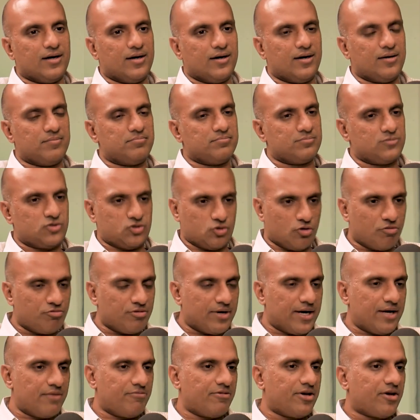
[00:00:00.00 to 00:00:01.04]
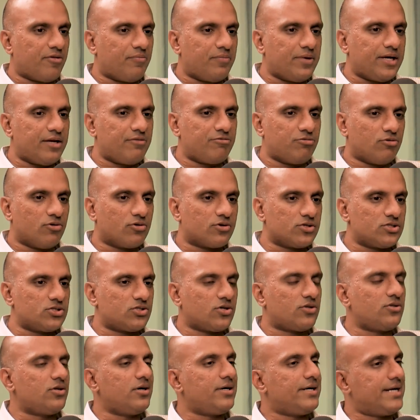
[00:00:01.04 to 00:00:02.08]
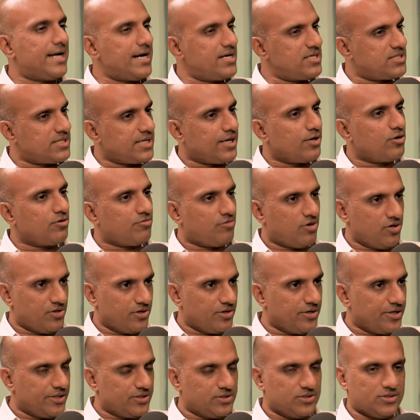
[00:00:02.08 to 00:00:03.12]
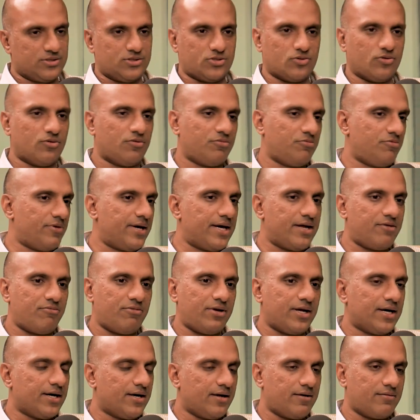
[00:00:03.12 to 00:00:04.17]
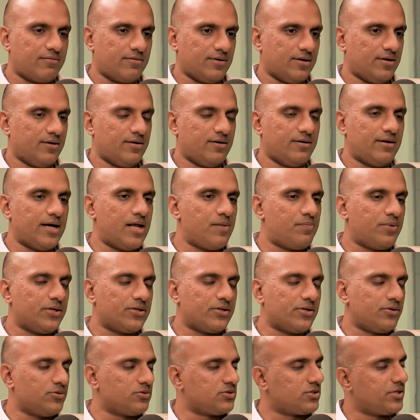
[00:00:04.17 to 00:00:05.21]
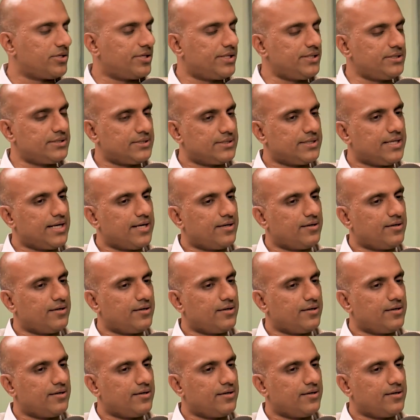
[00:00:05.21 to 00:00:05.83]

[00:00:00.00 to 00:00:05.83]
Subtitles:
So far, we have been focused on the debt side of alternates. So where we are helping the user is